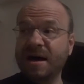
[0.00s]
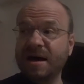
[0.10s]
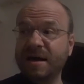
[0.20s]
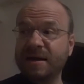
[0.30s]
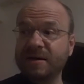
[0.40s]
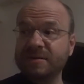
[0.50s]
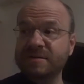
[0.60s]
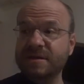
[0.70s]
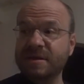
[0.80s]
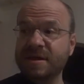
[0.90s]
Here's
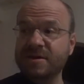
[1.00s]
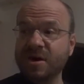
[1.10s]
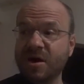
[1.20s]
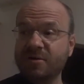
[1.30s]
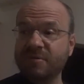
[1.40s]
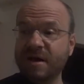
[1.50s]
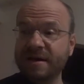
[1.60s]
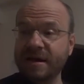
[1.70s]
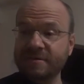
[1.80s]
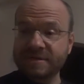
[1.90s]
the dog running
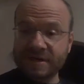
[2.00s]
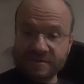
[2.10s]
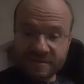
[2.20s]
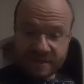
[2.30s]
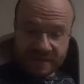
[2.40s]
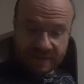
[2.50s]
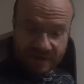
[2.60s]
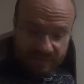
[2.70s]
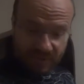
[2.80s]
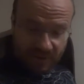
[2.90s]
downstairs thinking that
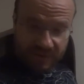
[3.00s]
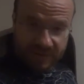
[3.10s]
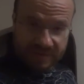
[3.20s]
I'm talking to